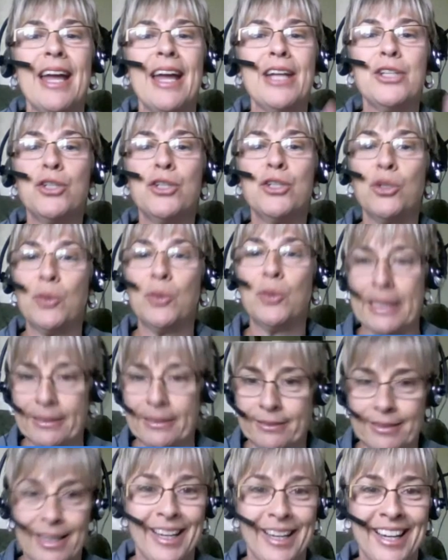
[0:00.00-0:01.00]
and do it.
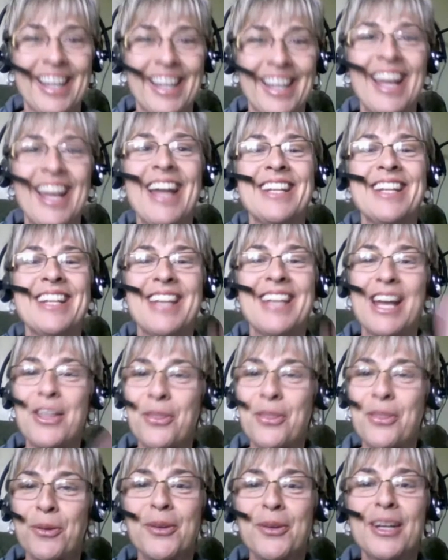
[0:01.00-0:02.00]
And get
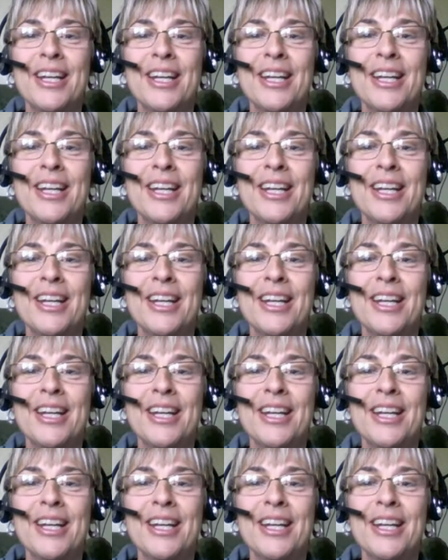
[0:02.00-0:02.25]
through it.